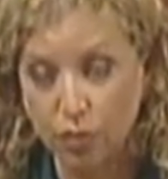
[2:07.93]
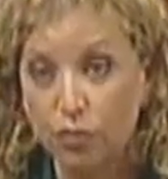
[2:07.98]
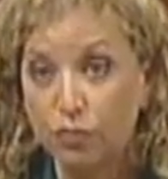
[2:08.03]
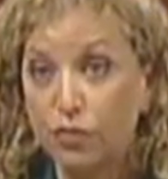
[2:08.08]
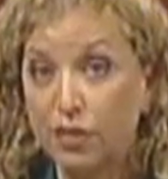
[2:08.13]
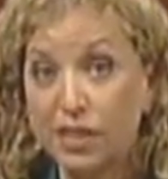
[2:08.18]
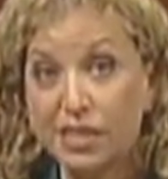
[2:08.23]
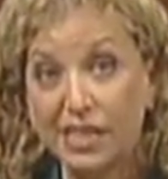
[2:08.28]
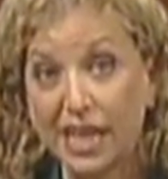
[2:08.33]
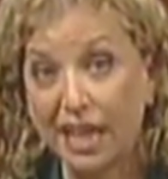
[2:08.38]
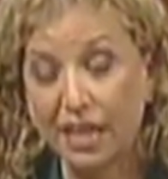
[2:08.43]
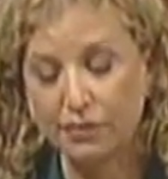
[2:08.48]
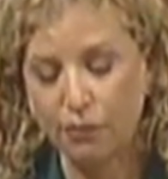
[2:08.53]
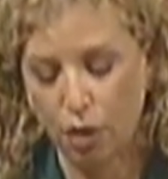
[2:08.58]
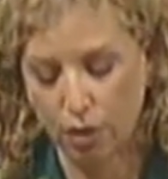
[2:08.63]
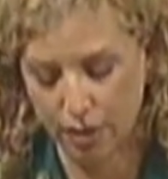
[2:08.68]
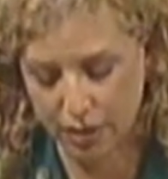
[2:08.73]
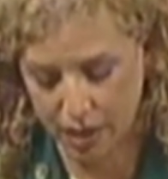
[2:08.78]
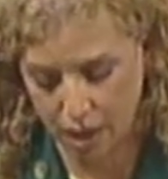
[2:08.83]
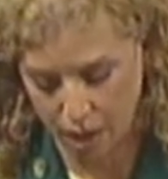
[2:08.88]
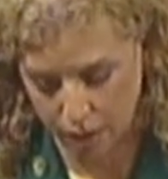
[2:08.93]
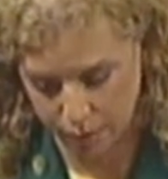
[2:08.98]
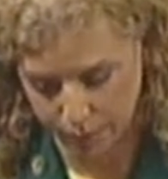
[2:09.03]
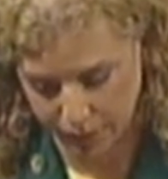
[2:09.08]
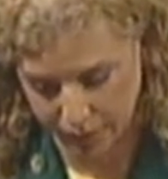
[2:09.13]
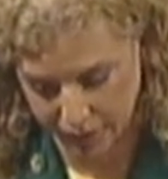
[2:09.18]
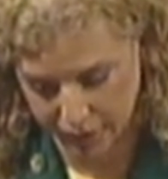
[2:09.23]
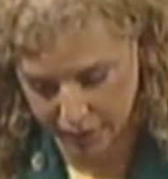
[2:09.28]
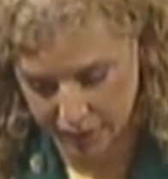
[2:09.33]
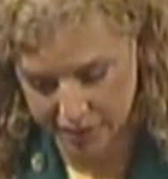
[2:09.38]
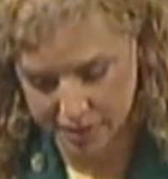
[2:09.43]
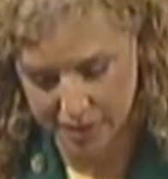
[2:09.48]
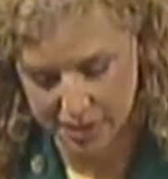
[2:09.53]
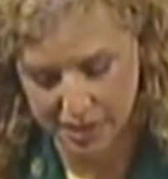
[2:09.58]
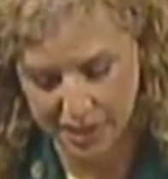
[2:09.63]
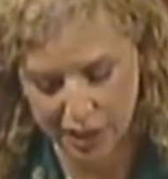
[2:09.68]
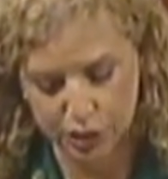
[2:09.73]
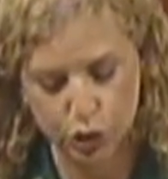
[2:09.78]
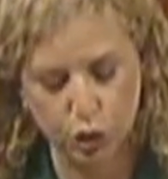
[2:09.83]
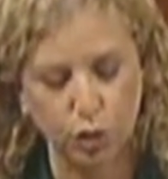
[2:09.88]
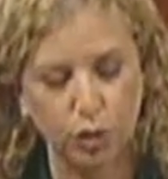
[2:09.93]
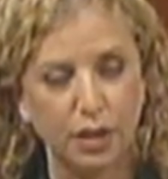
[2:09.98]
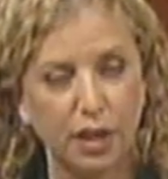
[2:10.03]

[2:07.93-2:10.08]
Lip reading: For the sake of our economy, it is essential